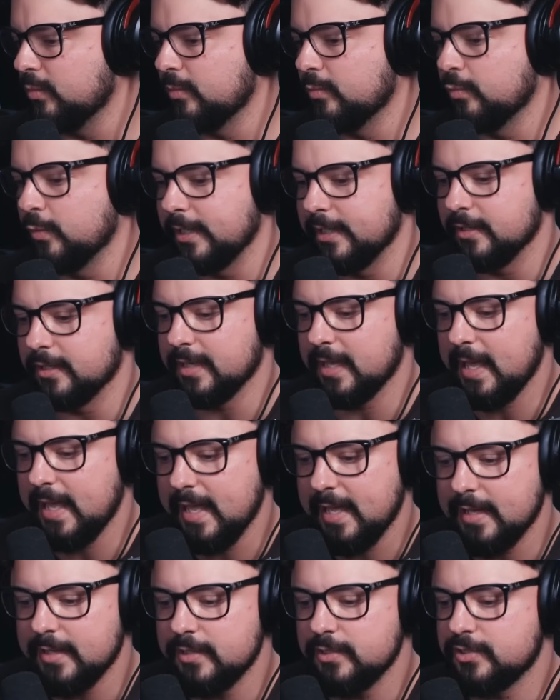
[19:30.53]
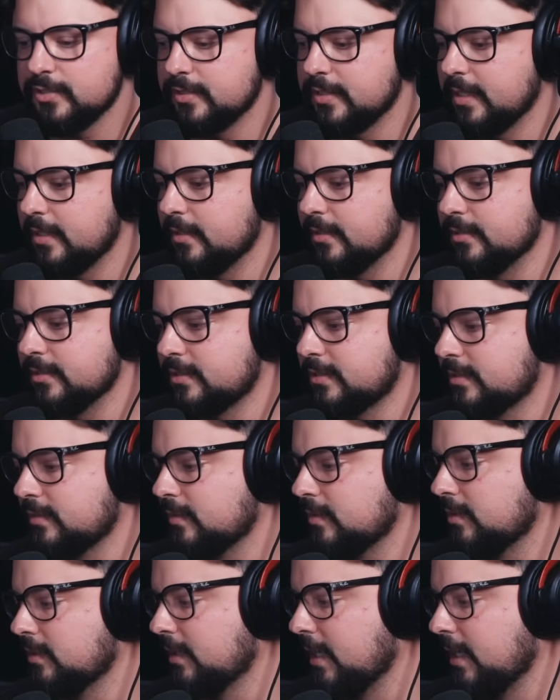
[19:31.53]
weird edge. There's